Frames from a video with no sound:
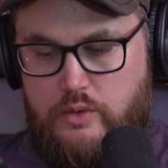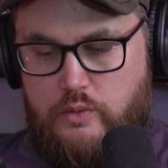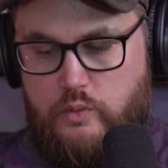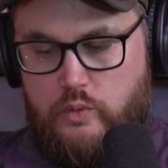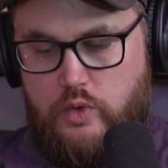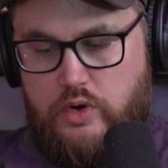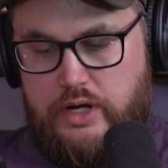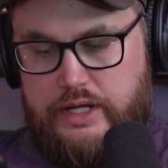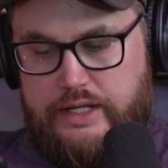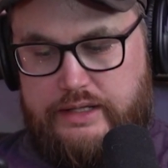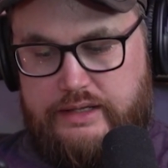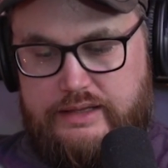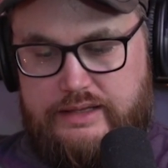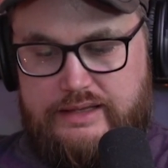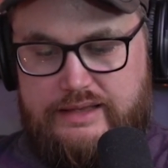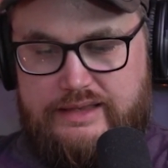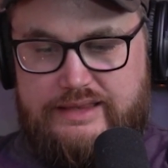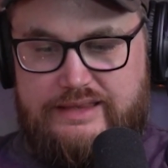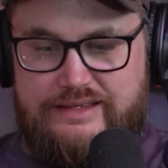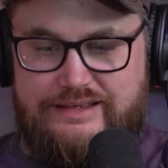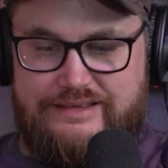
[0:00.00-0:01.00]

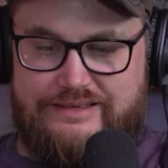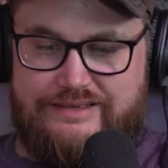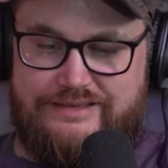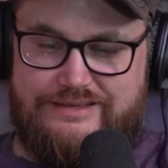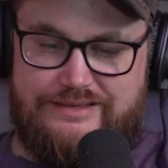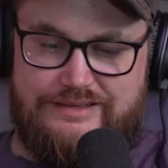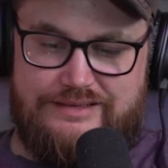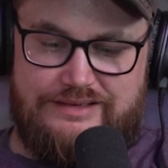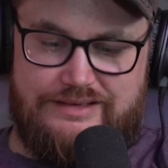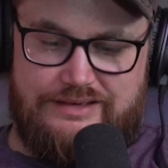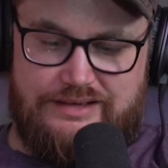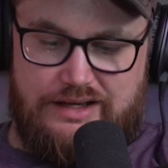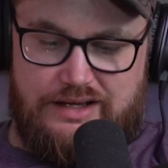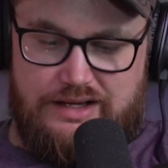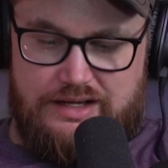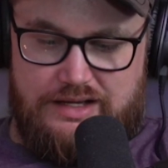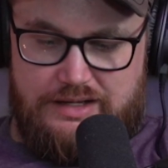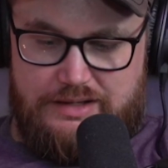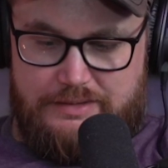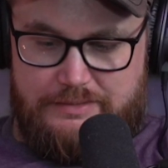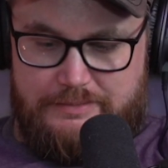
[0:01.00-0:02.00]
one, this
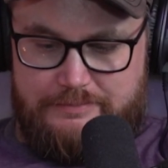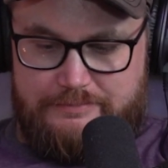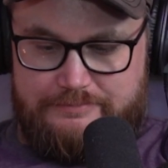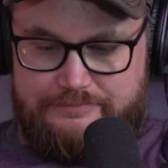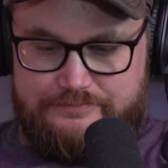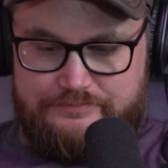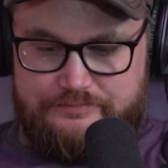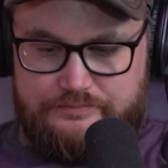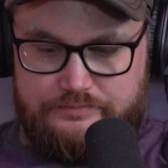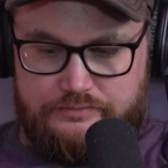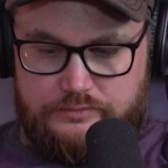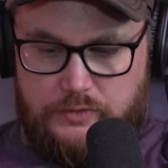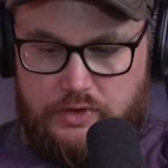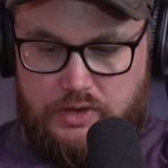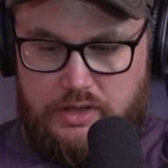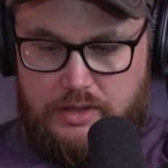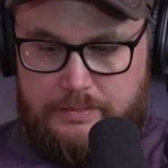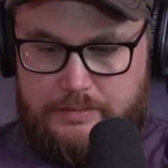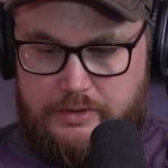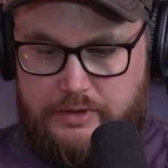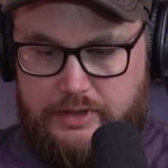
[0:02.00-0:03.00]

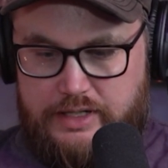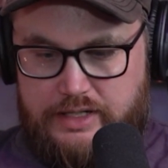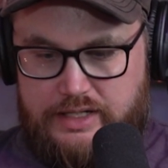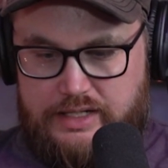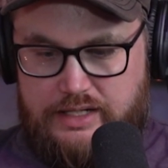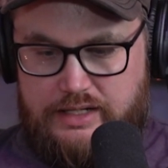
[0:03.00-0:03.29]
upgrade